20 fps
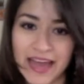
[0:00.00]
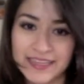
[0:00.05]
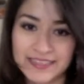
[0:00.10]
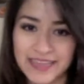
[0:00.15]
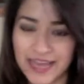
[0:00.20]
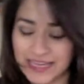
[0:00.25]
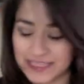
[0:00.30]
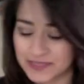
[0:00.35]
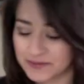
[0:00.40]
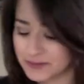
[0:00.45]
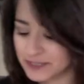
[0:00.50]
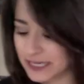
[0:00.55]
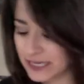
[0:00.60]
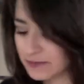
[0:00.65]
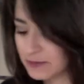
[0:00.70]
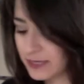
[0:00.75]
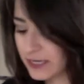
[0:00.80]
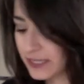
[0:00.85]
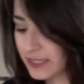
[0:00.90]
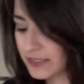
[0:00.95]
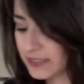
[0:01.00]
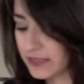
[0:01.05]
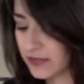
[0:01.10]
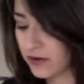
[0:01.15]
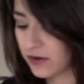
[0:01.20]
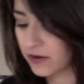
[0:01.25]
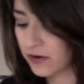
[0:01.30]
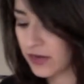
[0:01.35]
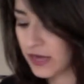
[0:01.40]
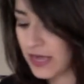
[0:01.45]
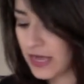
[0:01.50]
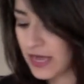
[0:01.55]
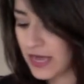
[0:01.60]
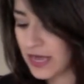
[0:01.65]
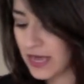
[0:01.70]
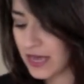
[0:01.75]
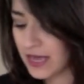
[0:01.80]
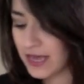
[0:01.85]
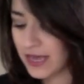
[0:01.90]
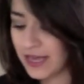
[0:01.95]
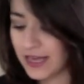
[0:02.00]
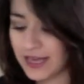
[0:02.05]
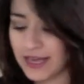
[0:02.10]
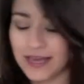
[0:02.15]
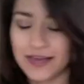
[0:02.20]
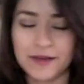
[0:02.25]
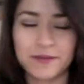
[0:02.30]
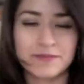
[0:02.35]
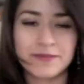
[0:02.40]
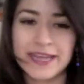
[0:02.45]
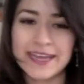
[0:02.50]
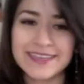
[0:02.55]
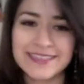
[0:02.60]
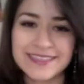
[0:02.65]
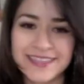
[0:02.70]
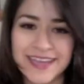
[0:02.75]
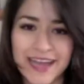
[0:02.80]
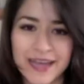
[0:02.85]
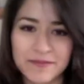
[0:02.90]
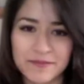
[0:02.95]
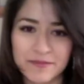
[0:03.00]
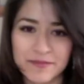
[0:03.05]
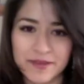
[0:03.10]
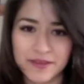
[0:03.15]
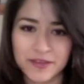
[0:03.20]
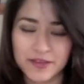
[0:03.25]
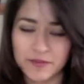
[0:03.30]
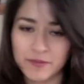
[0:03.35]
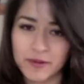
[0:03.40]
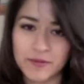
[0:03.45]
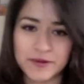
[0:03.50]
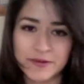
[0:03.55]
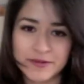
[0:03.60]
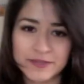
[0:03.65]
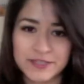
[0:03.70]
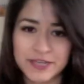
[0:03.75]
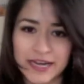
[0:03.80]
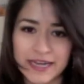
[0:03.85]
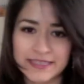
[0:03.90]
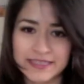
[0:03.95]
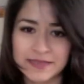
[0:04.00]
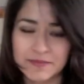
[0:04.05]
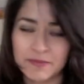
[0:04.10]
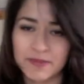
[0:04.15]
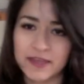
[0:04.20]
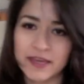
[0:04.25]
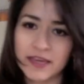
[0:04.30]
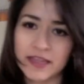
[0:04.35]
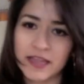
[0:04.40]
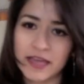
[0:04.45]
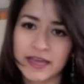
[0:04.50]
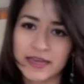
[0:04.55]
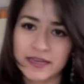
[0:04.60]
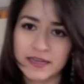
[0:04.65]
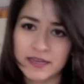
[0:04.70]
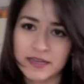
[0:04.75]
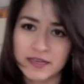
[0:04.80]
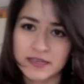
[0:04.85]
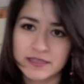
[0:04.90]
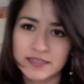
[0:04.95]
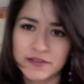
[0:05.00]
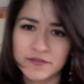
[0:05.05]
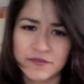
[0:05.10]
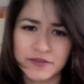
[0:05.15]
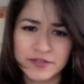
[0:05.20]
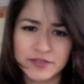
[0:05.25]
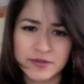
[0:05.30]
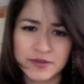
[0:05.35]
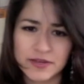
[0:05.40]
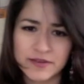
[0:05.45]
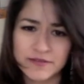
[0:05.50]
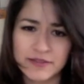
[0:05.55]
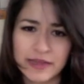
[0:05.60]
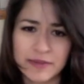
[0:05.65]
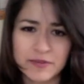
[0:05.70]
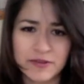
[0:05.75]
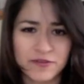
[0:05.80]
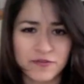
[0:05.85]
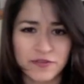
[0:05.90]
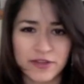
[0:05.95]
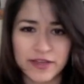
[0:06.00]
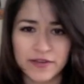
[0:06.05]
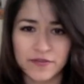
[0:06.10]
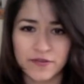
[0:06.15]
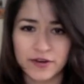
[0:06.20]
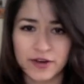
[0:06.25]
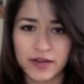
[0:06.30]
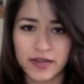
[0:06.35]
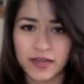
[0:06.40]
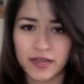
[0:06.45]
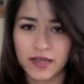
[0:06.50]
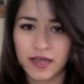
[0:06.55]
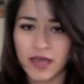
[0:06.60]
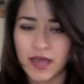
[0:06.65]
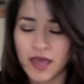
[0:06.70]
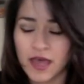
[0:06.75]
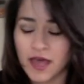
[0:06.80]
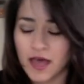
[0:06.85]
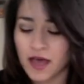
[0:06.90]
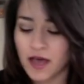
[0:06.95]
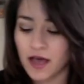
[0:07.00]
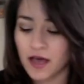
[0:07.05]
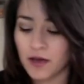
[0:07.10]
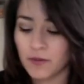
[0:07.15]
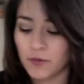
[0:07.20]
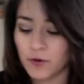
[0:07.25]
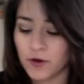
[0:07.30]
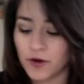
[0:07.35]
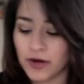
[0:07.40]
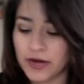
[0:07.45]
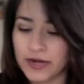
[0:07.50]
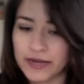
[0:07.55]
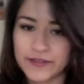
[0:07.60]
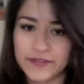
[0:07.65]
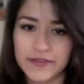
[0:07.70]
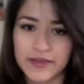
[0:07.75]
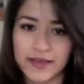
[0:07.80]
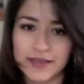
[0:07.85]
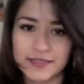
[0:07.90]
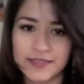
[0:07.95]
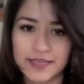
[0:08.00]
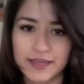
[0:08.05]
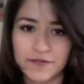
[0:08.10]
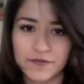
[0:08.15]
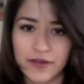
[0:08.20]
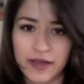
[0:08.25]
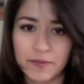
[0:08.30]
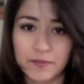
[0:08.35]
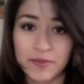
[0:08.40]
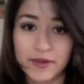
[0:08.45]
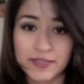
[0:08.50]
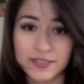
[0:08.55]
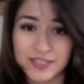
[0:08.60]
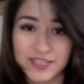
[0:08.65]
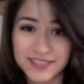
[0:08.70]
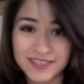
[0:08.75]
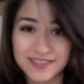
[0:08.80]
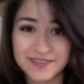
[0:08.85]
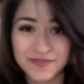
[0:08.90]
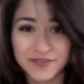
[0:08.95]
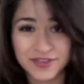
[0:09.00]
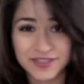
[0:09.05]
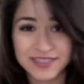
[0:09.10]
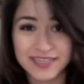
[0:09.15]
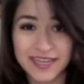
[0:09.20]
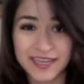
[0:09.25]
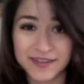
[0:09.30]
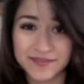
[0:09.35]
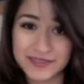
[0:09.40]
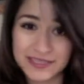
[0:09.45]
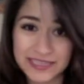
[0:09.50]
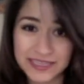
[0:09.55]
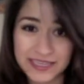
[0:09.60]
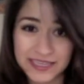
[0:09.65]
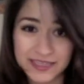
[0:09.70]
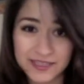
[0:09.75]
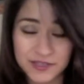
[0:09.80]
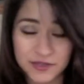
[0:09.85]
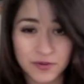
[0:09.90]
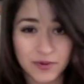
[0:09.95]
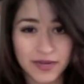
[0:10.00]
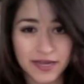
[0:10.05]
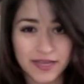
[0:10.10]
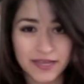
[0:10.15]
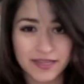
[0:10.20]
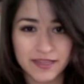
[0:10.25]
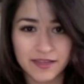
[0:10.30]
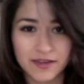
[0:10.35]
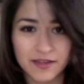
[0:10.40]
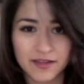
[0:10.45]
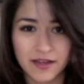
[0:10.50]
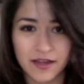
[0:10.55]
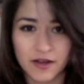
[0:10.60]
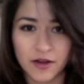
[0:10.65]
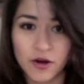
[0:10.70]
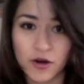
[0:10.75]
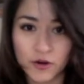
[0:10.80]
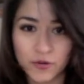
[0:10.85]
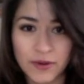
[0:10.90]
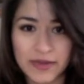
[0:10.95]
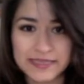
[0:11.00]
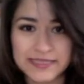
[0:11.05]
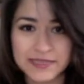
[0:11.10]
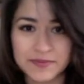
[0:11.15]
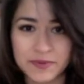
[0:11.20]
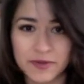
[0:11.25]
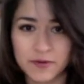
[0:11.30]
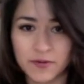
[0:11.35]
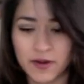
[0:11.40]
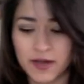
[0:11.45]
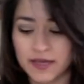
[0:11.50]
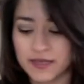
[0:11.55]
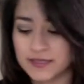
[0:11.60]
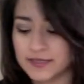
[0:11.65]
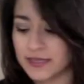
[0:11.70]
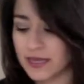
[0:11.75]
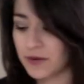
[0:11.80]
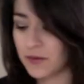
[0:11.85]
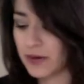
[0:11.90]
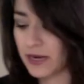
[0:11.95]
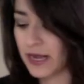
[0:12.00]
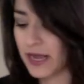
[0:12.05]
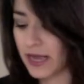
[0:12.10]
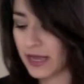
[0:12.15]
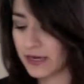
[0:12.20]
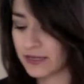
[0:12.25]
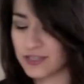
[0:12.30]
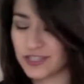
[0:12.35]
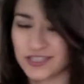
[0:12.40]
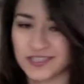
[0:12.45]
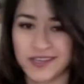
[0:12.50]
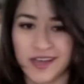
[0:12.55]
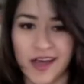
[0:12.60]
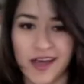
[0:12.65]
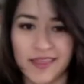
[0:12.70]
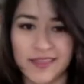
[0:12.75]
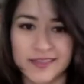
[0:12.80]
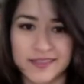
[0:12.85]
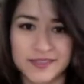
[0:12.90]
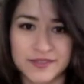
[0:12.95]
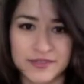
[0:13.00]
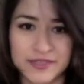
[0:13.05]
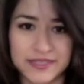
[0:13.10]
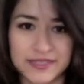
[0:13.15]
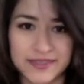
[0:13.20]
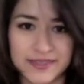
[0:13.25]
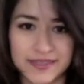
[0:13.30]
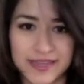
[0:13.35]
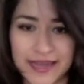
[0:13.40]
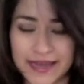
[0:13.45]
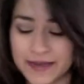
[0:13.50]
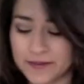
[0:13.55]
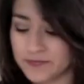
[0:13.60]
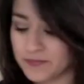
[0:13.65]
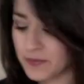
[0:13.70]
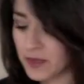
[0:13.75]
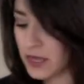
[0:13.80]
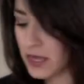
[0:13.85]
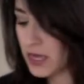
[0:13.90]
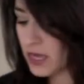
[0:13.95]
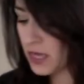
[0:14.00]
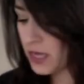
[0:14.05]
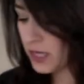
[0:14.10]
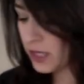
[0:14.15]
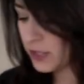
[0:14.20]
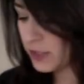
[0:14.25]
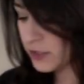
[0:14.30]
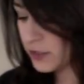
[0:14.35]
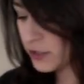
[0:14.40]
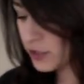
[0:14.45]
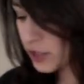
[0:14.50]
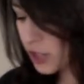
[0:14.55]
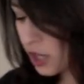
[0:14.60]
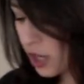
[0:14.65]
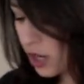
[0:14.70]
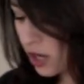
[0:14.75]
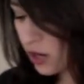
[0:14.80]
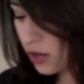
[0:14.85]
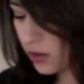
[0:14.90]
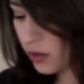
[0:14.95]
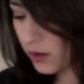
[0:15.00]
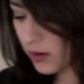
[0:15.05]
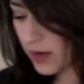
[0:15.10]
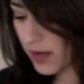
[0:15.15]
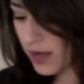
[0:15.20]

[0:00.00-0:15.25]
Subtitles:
aspartame in it, so next time I'm going to try something like a different sort of lemon flavoring or anything else I can find, but just for the sake of sticking to what her recipe was, I went ahead and just got this Crystal Light. So,